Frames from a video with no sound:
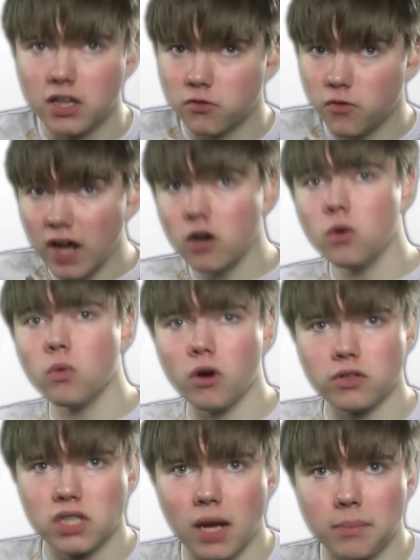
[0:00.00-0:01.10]
And the final
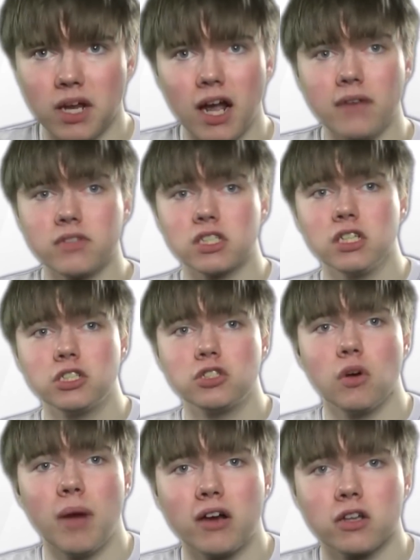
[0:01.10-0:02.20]
word type that I have to teach
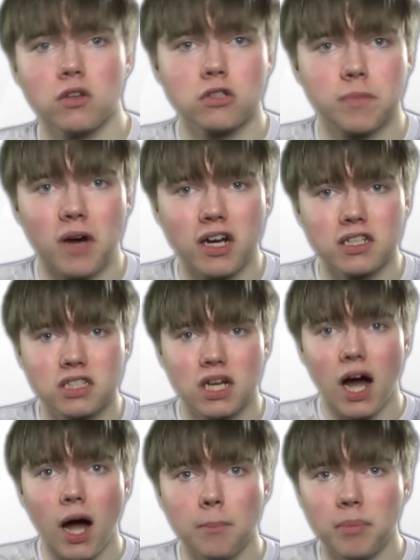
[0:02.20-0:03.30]
you about in Lojban is
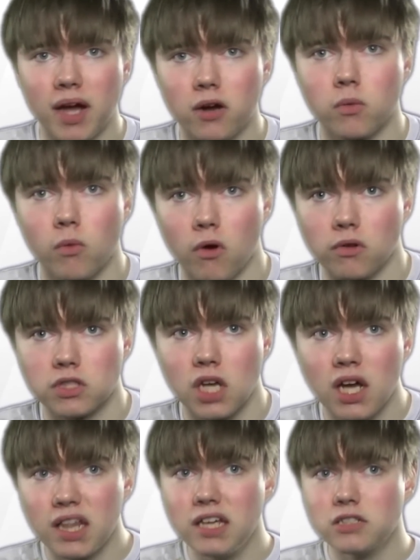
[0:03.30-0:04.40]
compound words.
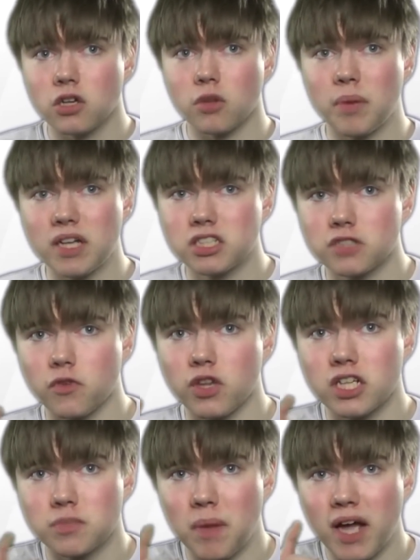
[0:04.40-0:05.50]
These are the basis for
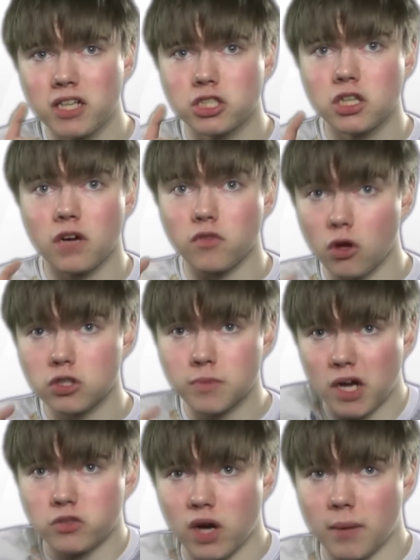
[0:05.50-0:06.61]
the expansion of
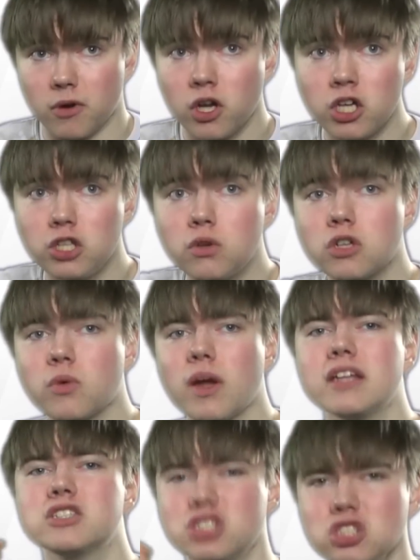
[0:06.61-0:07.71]
Lojban grammar. You can
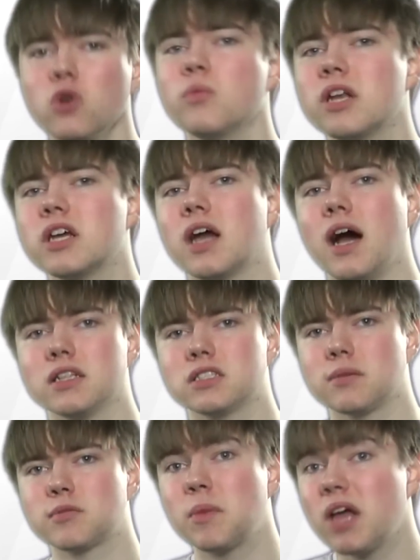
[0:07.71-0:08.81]
create so many
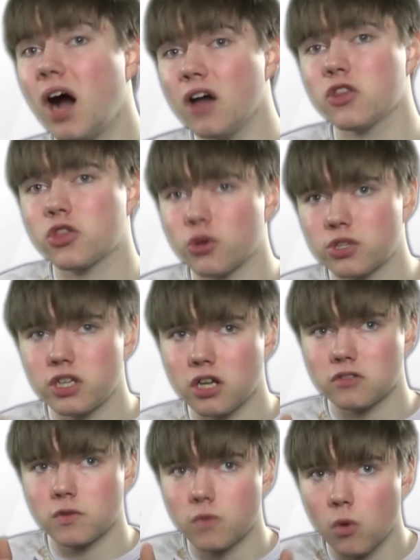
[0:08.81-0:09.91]
concepts beyond the
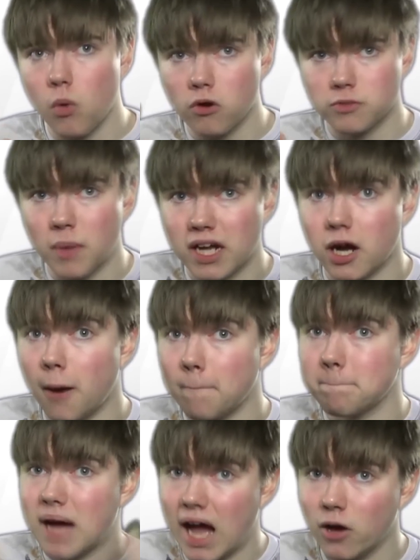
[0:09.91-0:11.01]
1300 root words by
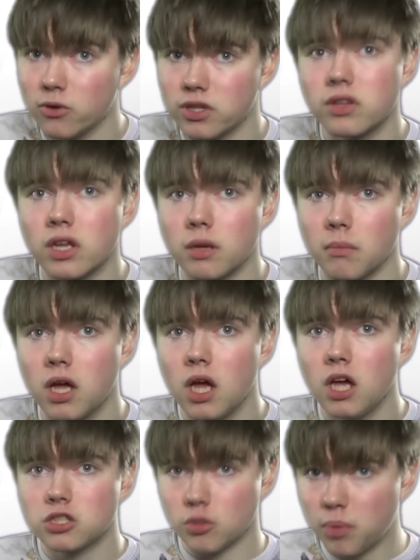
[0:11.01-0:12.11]
compounding them.
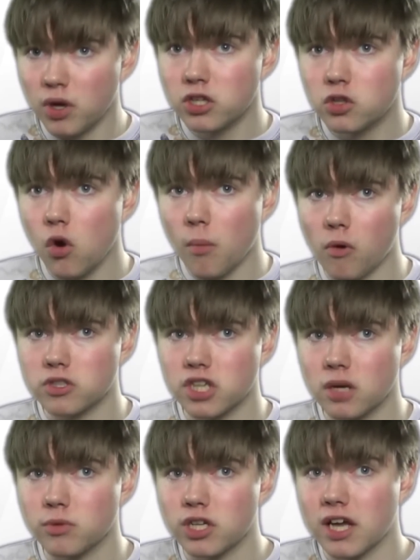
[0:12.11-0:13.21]
So putting 2 or more
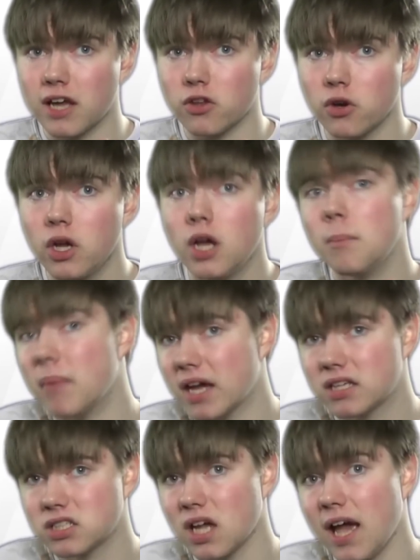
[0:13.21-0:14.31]
subree together
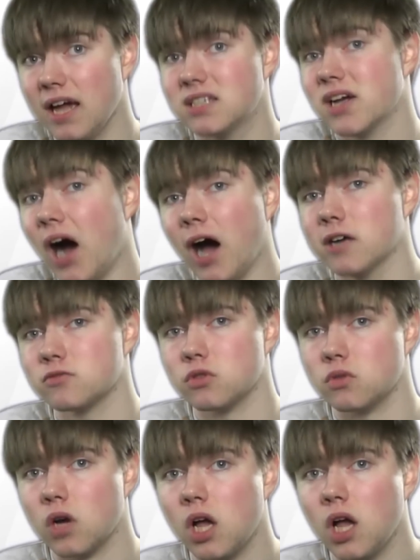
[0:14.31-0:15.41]
makes a tanru.